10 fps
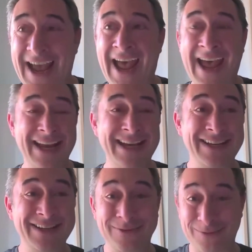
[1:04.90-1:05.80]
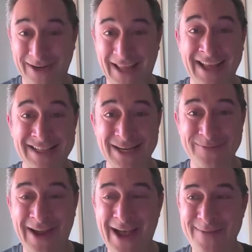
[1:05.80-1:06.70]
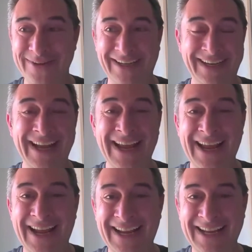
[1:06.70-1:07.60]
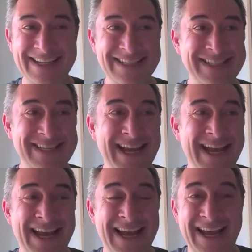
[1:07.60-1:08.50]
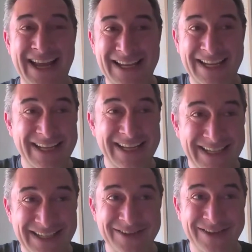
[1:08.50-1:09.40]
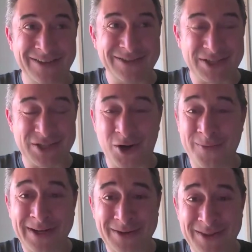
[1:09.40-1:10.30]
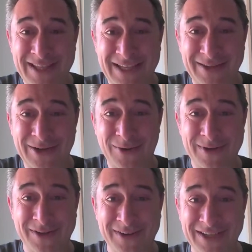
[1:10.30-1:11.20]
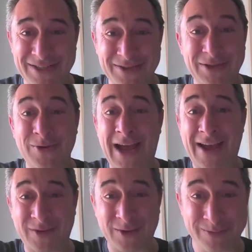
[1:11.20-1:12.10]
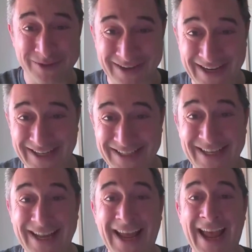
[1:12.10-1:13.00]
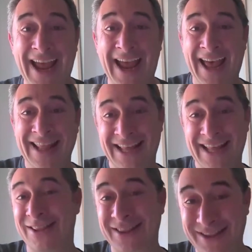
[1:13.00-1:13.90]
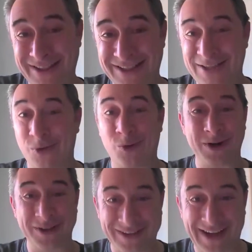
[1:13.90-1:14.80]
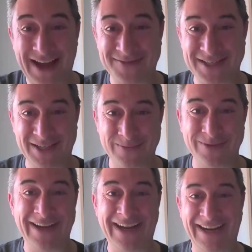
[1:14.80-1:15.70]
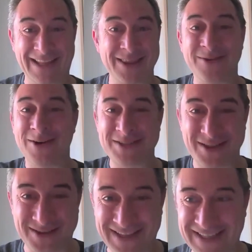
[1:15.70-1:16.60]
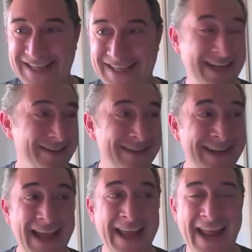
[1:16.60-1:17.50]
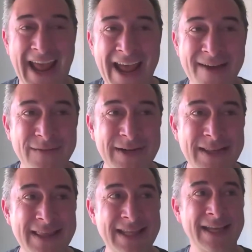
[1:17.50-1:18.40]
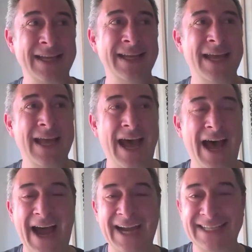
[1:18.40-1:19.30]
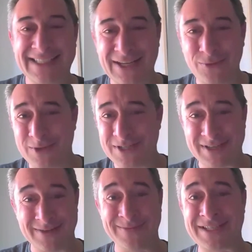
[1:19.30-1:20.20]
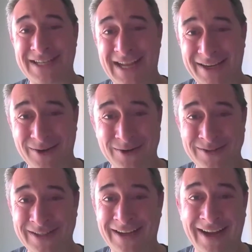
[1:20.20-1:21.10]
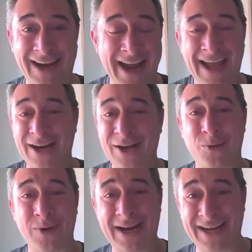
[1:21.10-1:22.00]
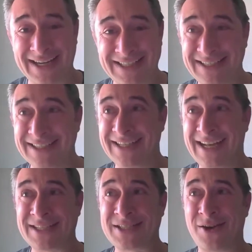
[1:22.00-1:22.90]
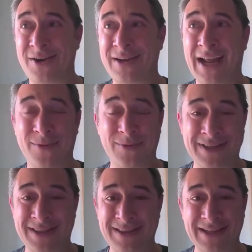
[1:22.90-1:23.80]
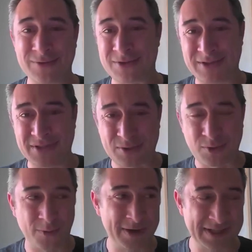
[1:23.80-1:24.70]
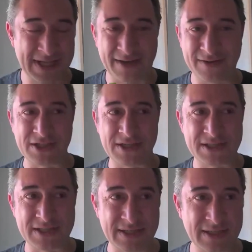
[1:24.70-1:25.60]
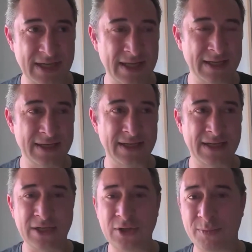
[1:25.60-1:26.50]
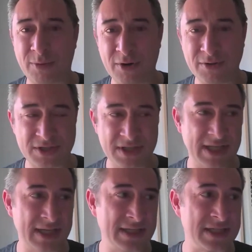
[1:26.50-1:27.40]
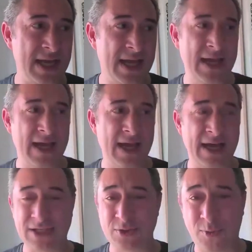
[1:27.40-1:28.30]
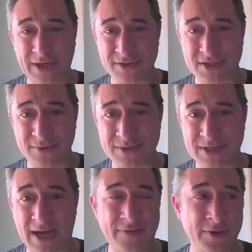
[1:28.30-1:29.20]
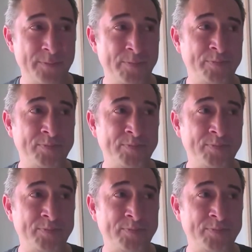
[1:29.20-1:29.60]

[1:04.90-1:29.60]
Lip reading: And what ends up happening is you're determined, you think you know what you're going to do, you have your plan, and then the world laughs at your plan and throws other things at you. And everything I did was a mistake early on. I had a great idea. I started out with, it was this corporate intelligence and a new approach to things that 20 years ago was novel.